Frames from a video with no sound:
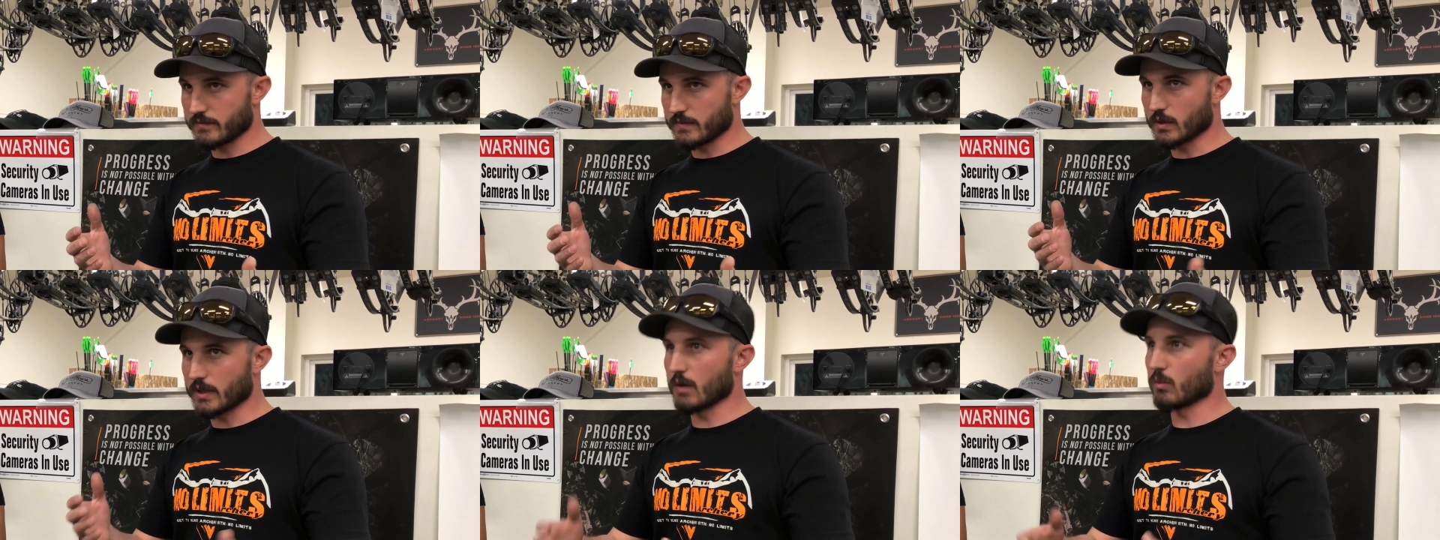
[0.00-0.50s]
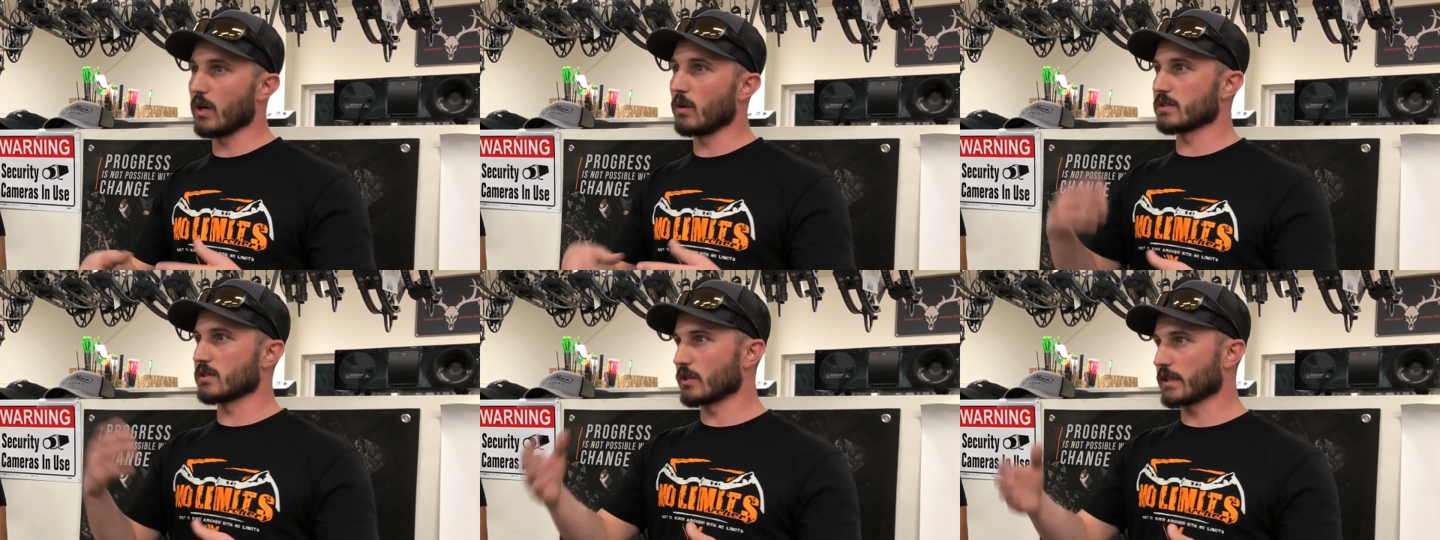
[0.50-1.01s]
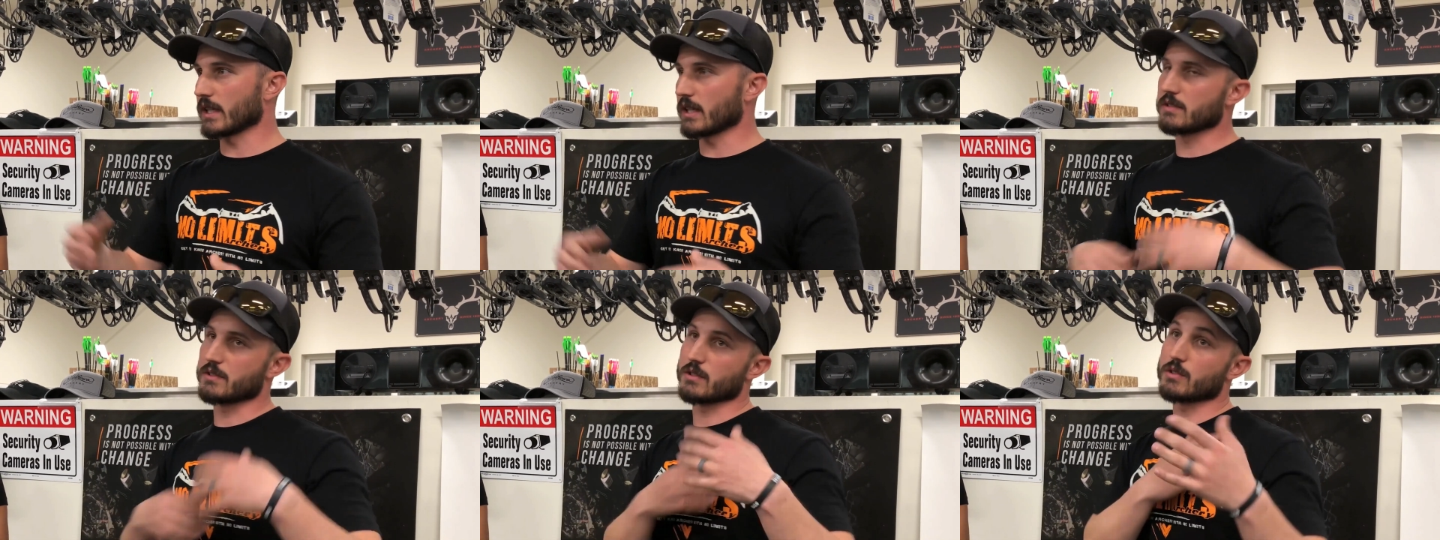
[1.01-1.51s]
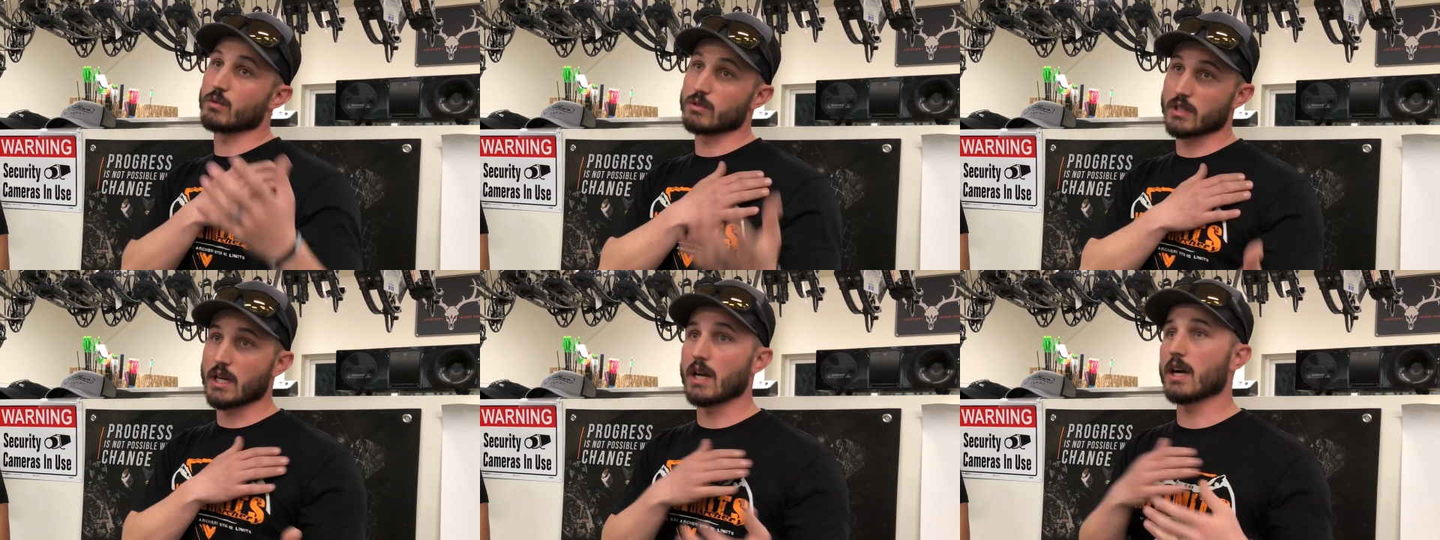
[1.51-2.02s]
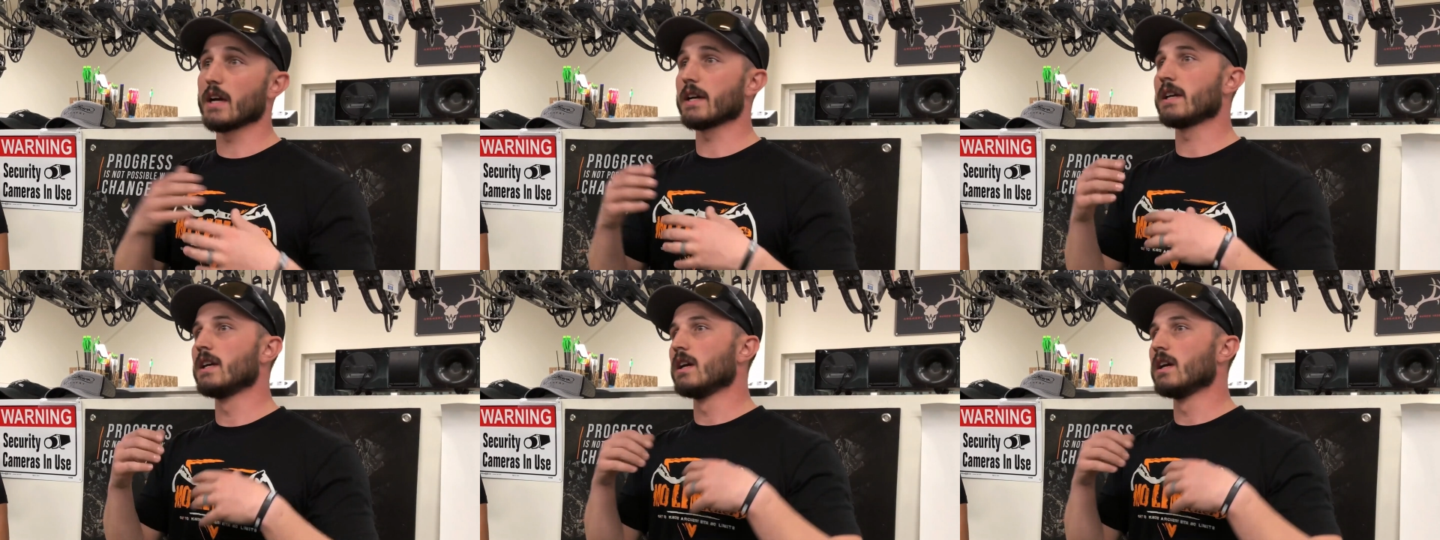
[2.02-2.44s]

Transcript: Okay, we're always looking, is their shoulder high?